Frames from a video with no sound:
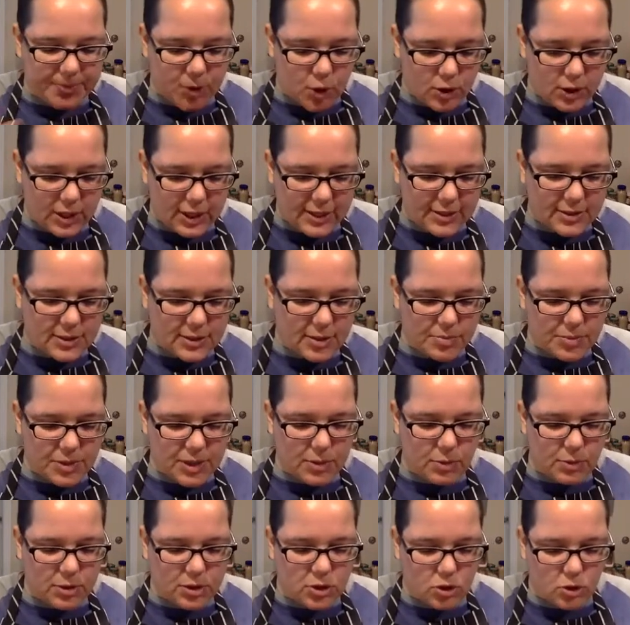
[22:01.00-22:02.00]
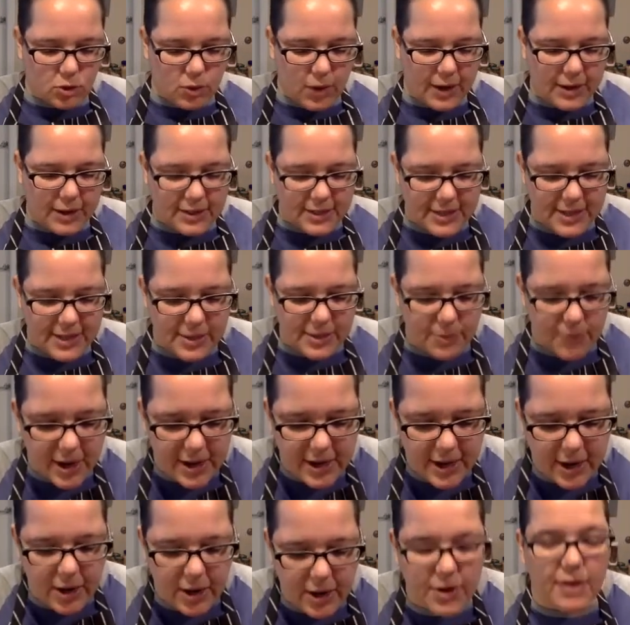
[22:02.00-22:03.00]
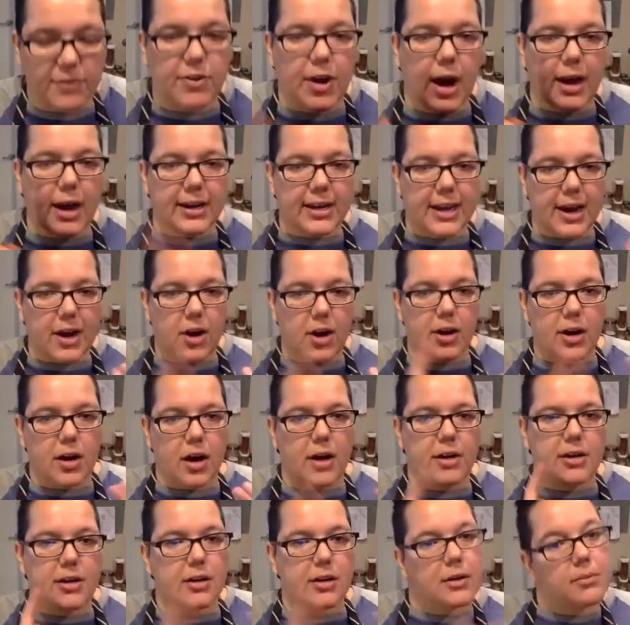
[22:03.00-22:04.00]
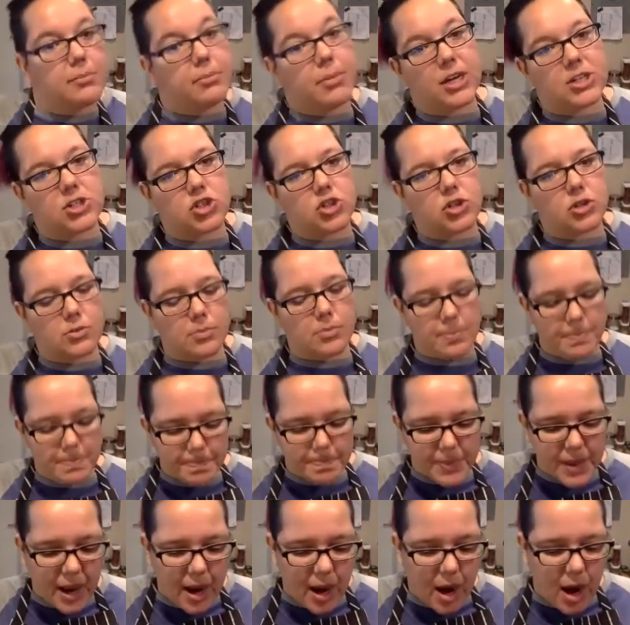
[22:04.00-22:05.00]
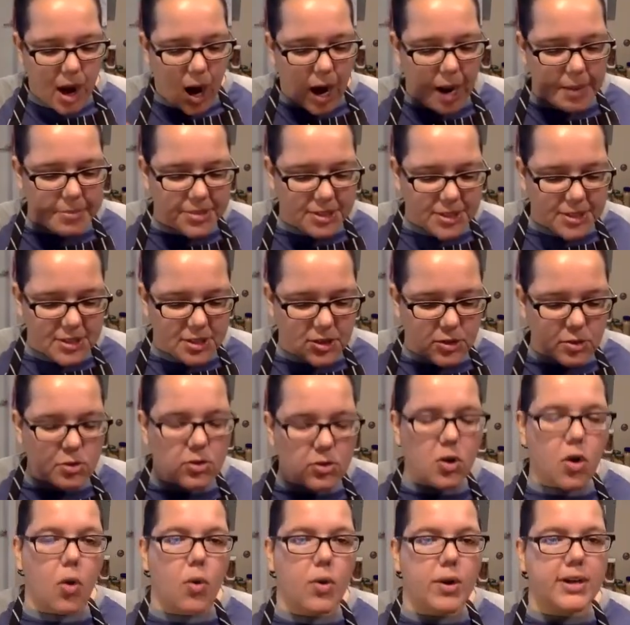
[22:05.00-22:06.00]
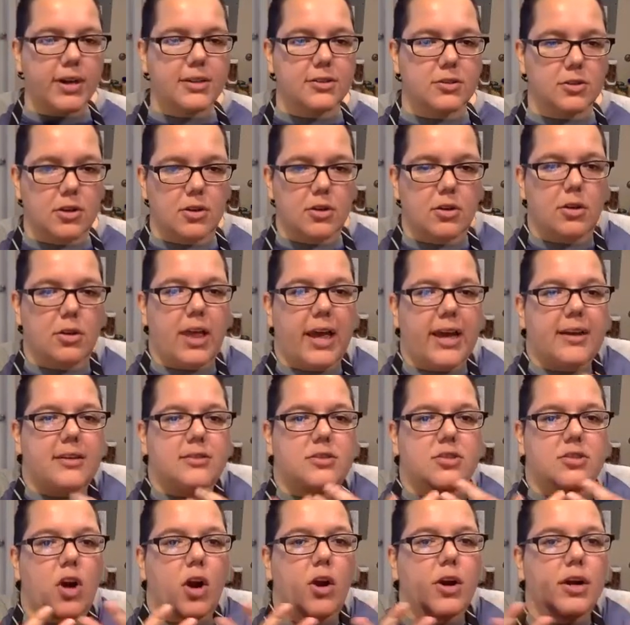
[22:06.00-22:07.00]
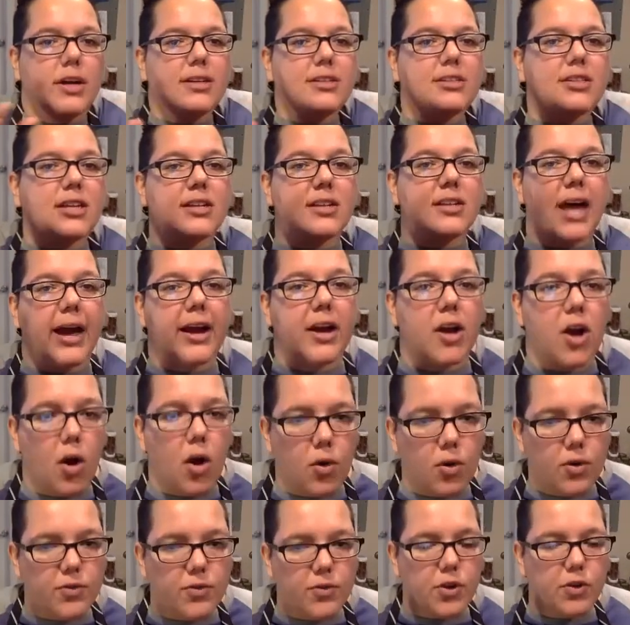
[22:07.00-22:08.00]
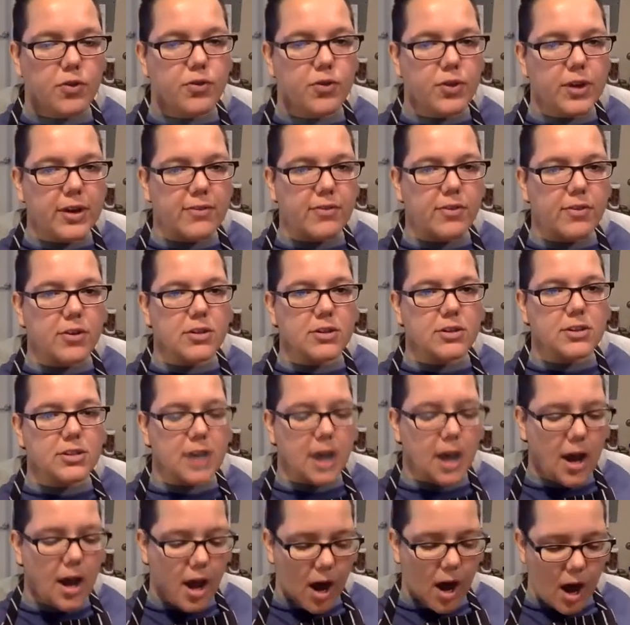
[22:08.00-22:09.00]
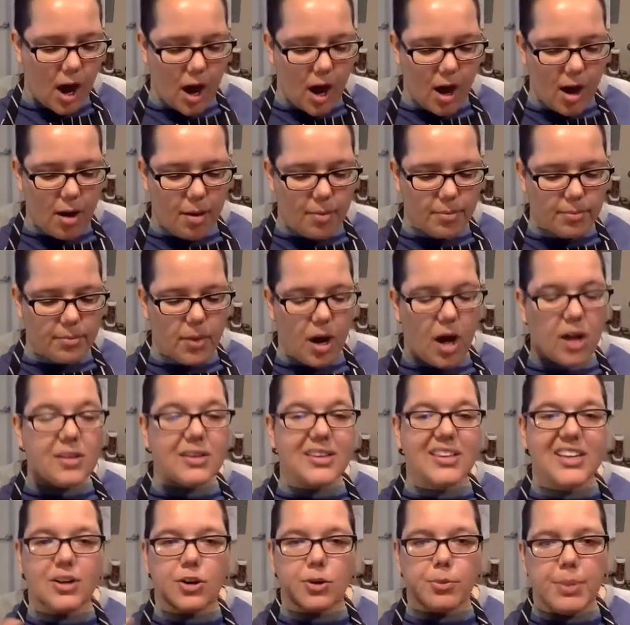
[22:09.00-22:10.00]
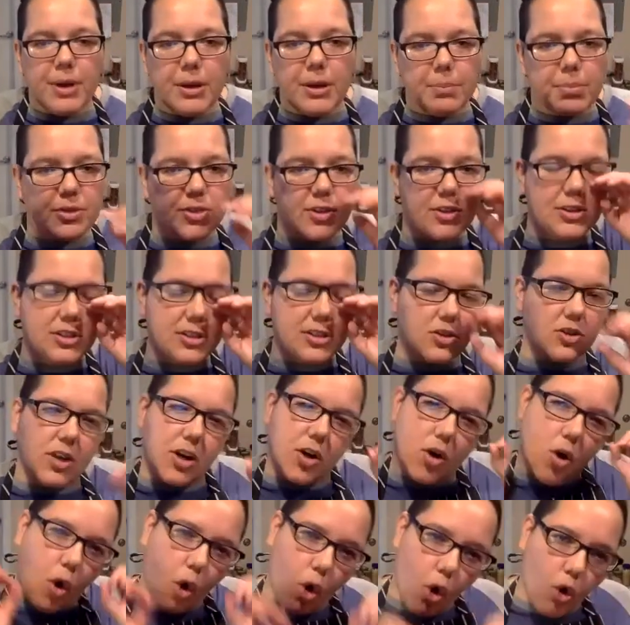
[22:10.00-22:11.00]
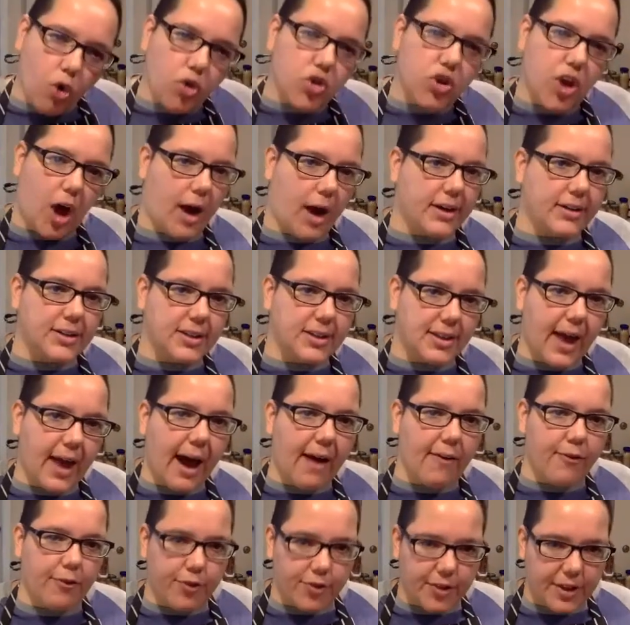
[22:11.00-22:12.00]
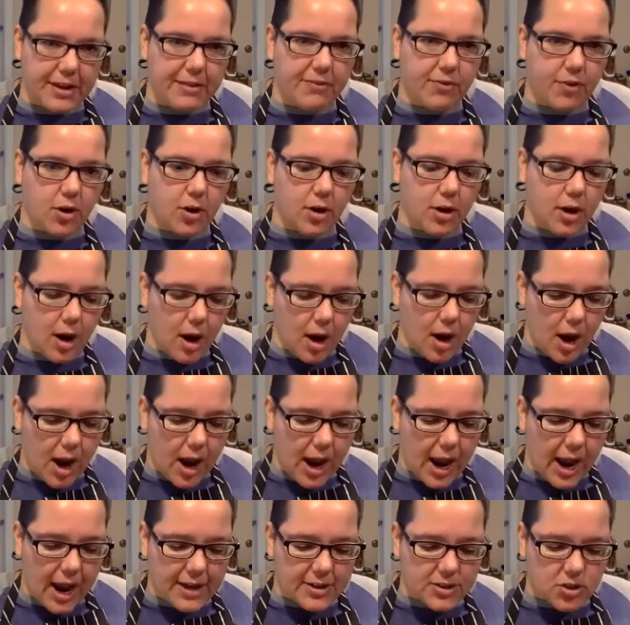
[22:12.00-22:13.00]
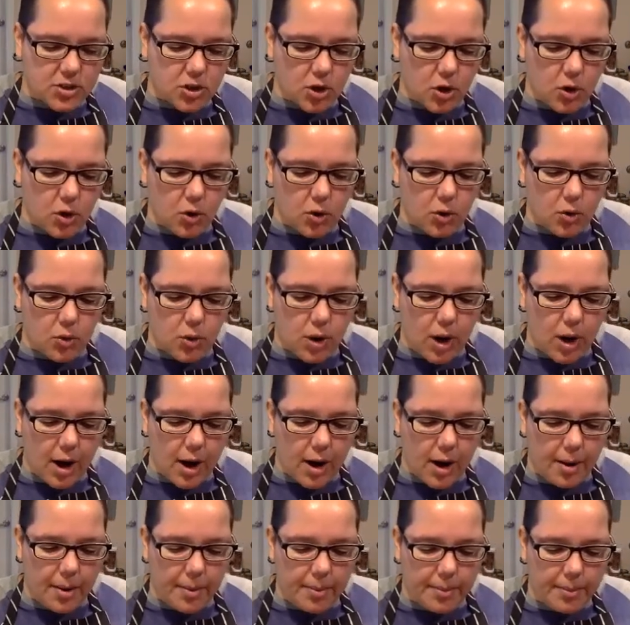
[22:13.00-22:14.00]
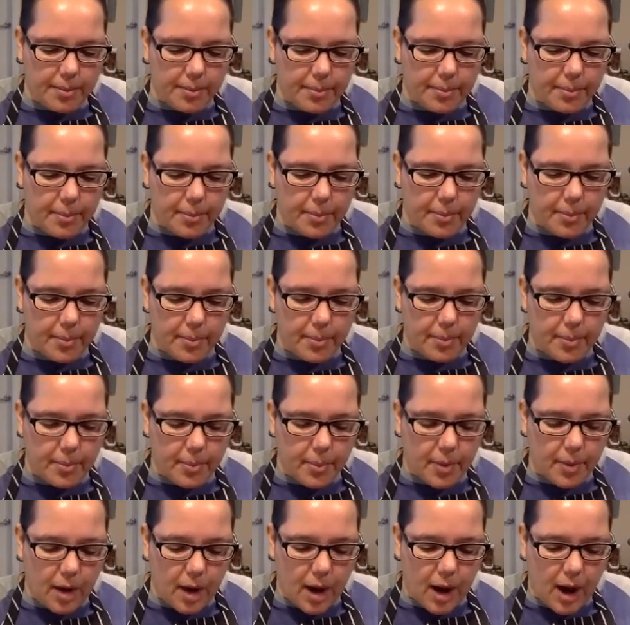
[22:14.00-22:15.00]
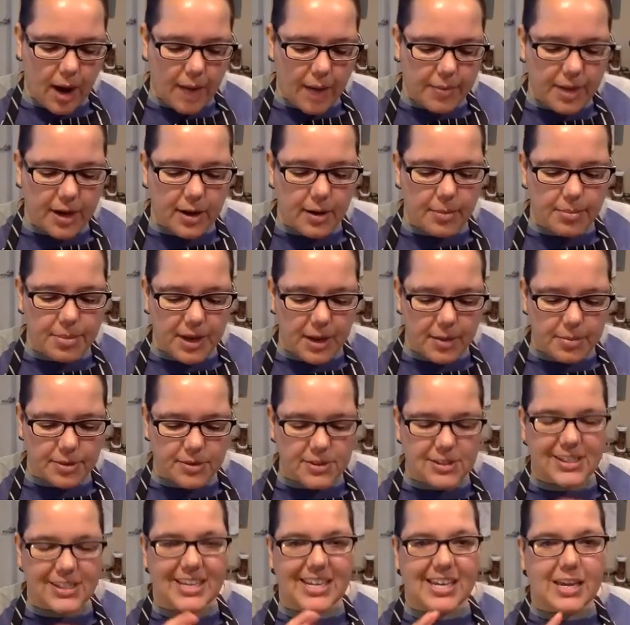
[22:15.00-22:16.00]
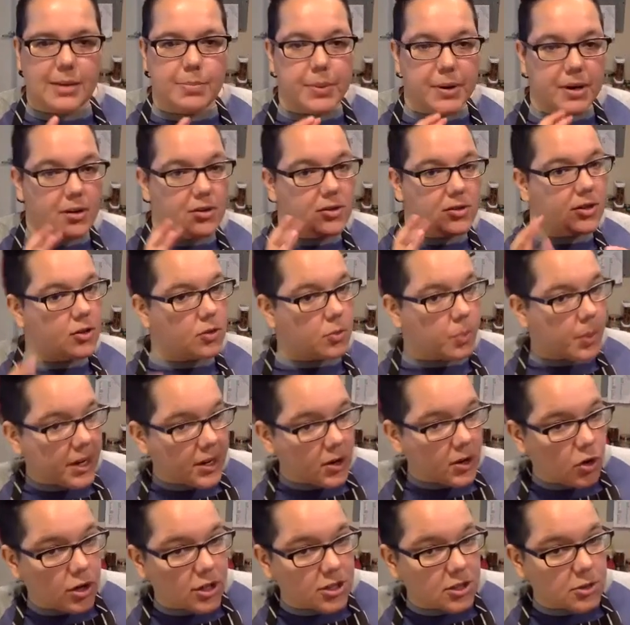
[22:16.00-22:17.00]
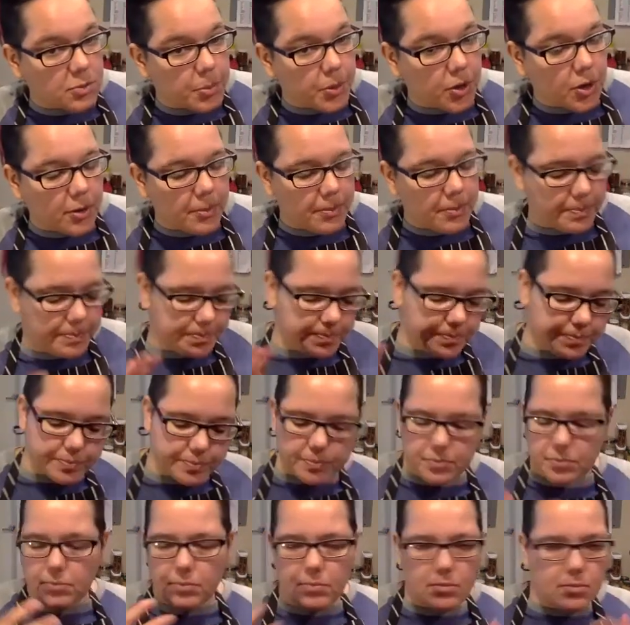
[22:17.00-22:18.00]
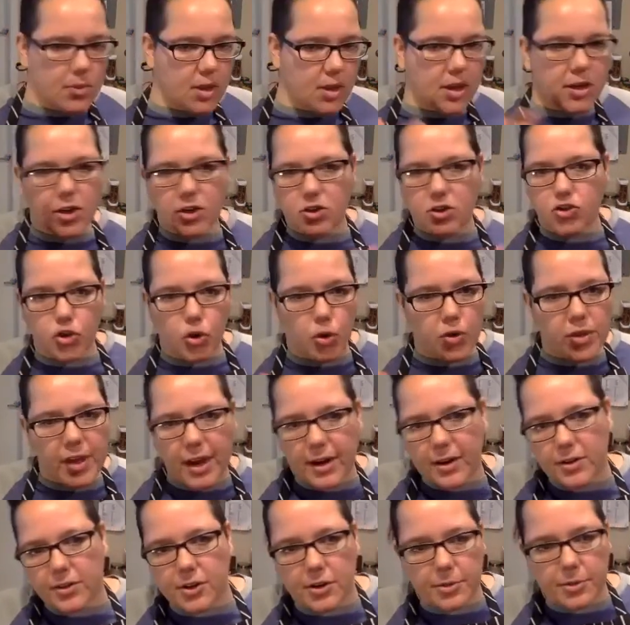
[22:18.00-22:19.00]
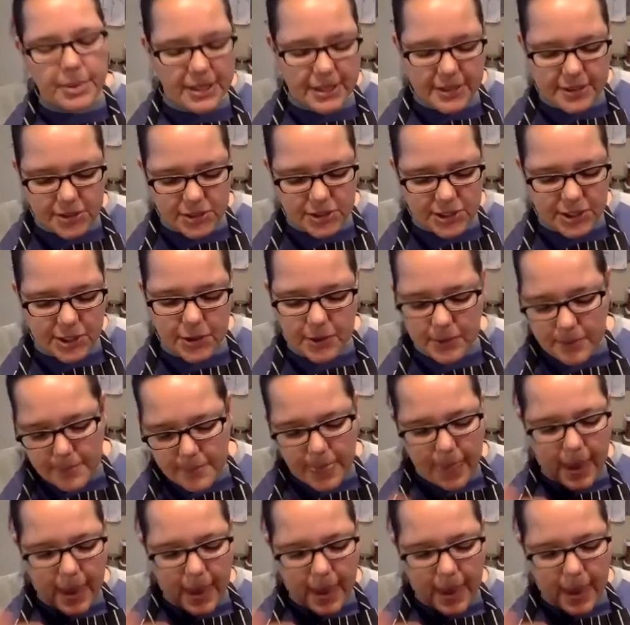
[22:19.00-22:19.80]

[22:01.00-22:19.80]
cooking something with direct heat right now and I've got carrot, onion, and mushroom, I'm still they're like starting to let go of their flavors a little bit, but they're still gonna hold on to that flavor. And so I'm gonna be able to keep it a little bit crisper, control that a little bit easier.